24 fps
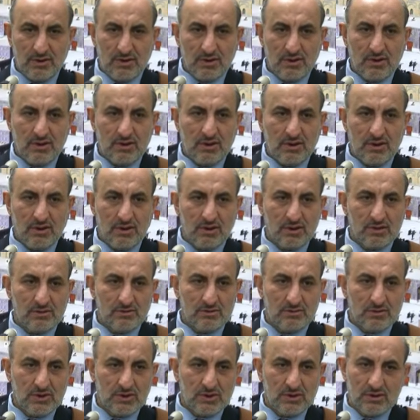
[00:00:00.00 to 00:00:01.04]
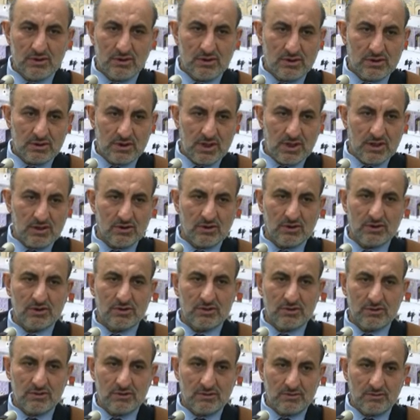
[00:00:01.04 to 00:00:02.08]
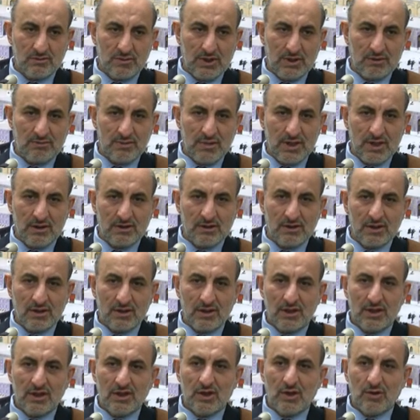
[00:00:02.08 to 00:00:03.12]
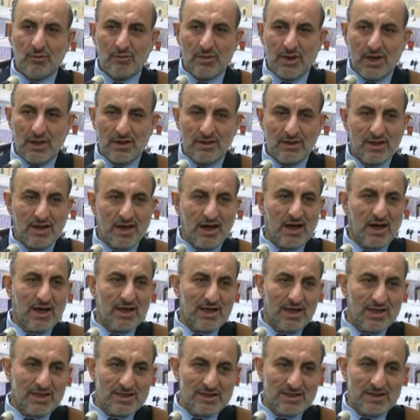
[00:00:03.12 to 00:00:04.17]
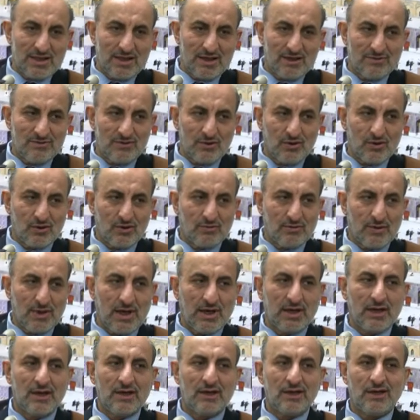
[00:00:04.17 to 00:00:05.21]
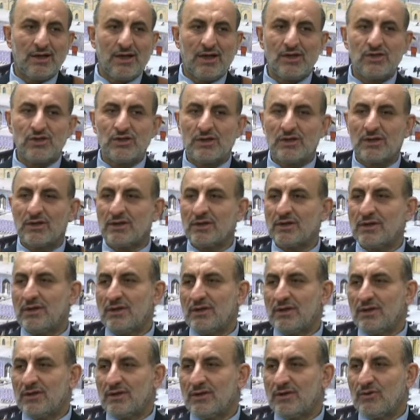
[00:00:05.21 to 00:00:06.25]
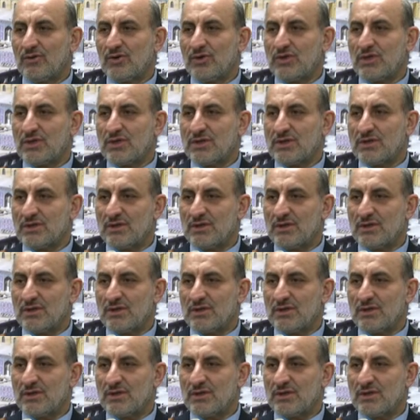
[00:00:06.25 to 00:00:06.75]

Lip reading: It cannot be made by the eye itself or by nature, which is